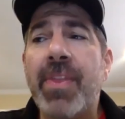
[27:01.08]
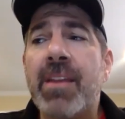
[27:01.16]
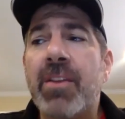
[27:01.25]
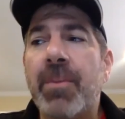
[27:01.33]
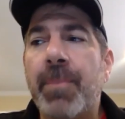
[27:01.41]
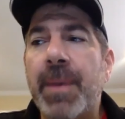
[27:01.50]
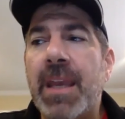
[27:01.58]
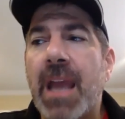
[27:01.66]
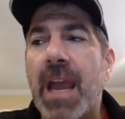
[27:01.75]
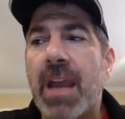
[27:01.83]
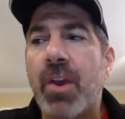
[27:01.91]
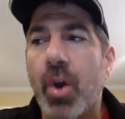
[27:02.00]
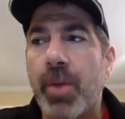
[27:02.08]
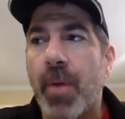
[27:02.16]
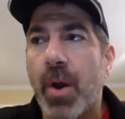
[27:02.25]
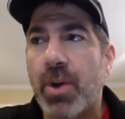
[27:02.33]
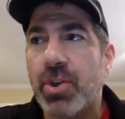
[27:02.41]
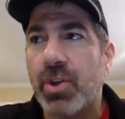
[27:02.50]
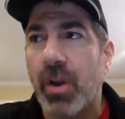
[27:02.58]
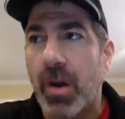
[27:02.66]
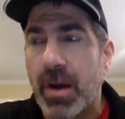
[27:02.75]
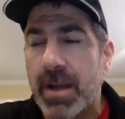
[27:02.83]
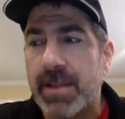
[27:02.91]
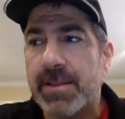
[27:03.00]
thing to be a good martial
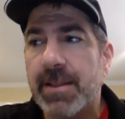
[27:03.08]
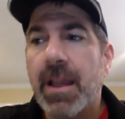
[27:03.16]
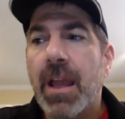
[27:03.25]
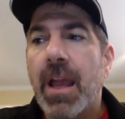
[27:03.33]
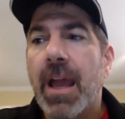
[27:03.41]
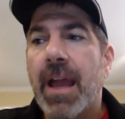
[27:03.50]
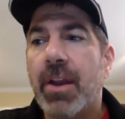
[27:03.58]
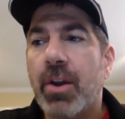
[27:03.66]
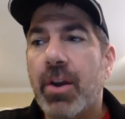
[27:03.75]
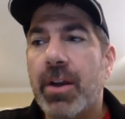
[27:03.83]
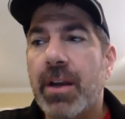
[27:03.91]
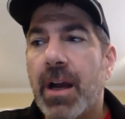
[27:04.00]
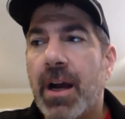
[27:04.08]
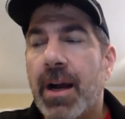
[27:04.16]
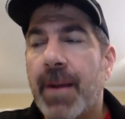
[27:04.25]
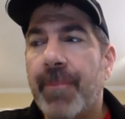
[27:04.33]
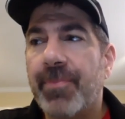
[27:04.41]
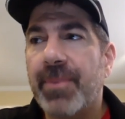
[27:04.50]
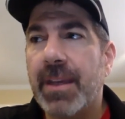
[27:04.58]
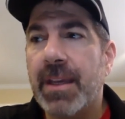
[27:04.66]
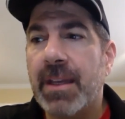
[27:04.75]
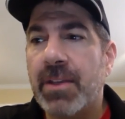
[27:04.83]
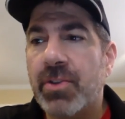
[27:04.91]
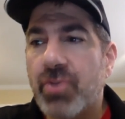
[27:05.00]
artist and a good
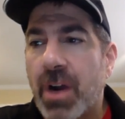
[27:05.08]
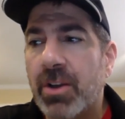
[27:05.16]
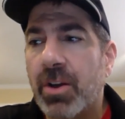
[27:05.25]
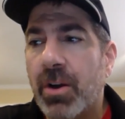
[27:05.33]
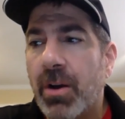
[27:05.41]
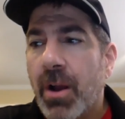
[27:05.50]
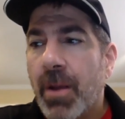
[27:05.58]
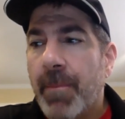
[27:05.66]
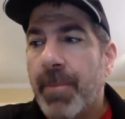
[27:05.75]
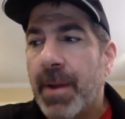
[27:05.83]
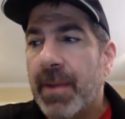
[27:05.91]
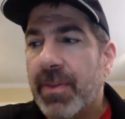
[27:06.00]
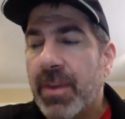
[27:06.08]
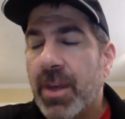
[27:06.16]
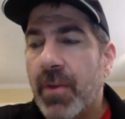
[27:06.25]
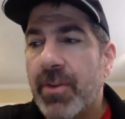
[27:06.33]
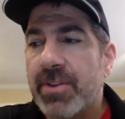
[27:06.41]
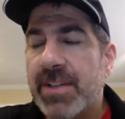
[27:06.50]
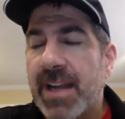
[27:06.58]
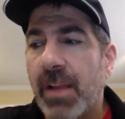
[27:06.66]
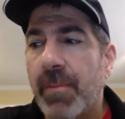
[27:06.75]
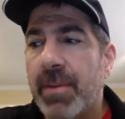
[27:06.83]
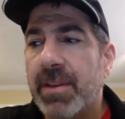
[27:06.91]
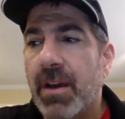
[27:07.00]
instructor, but there's an
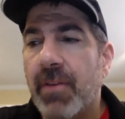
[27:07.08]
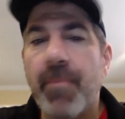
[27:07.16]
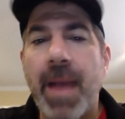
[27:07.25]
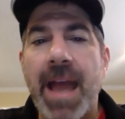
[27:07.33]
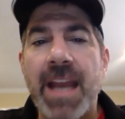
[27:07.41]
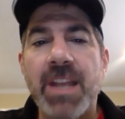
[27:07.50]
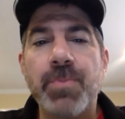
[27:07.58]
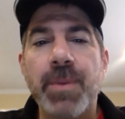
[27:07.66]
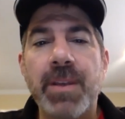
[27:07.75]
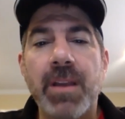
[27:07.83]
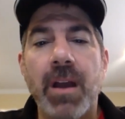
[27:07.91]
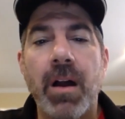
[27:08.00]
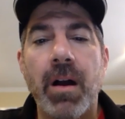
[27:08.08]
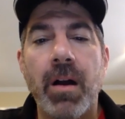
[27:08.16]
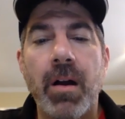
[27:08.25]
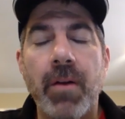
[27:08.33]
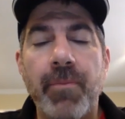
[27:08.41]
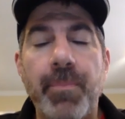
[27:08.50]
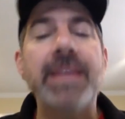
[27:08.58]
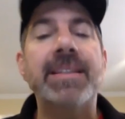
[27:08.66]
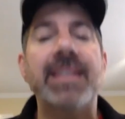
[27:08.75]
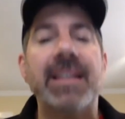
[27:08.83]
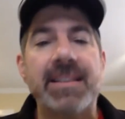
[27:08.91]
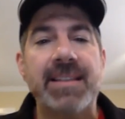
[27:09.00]
element of management of
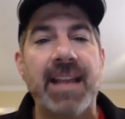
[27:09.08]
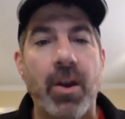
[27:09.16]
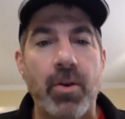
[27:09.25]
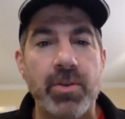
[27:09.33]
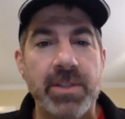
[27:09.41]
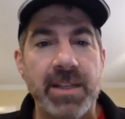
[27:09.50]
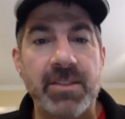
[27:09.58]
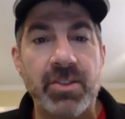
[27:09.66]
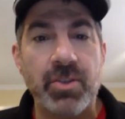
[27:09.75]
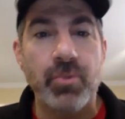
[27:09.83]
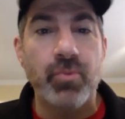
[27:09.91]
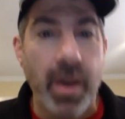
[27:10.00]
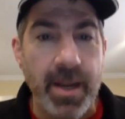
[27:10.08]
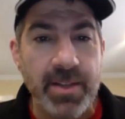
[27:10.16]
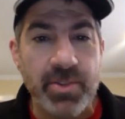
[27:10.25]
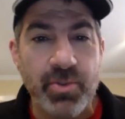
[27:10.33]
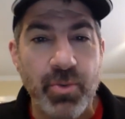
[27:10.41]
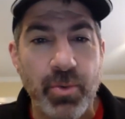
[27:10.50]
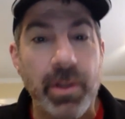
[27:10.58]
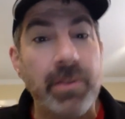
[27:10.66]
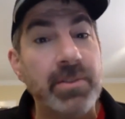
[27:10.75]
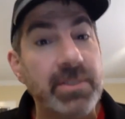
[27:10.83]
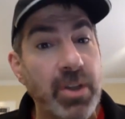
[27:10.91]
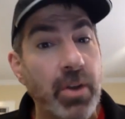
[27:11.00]
business that goes into running school
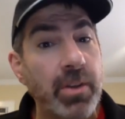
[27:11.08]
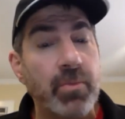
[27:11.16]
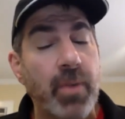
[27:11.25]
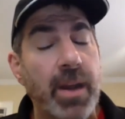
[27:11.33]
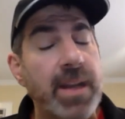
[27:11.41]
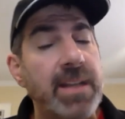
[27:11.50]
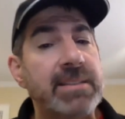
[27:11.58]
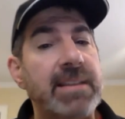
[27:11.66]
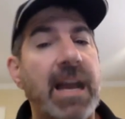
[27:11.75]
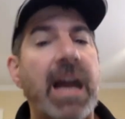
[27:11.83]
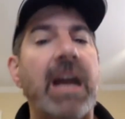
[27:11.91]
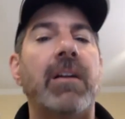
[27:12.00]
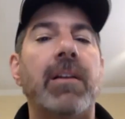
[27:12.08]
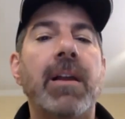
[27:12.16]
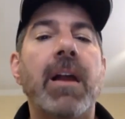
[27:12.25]
and certainly running a style.